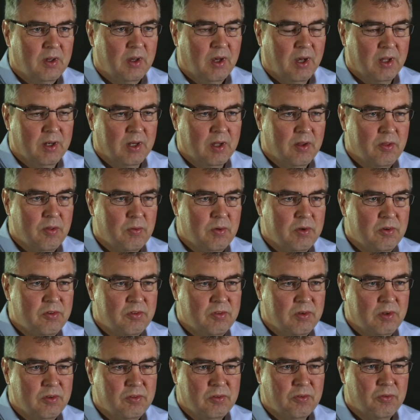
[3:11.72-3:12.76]
Another
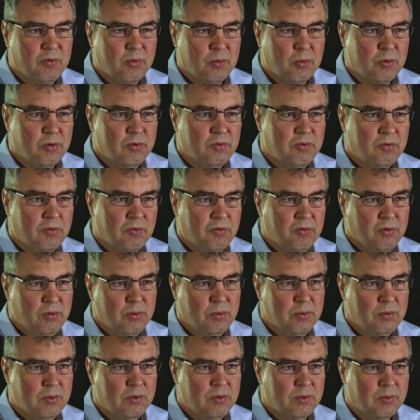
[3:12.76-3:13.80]
issue is, of course,
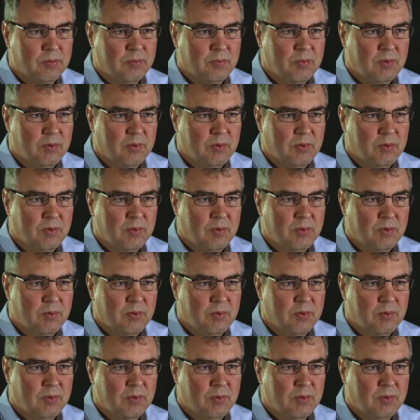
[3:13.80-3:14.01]
food.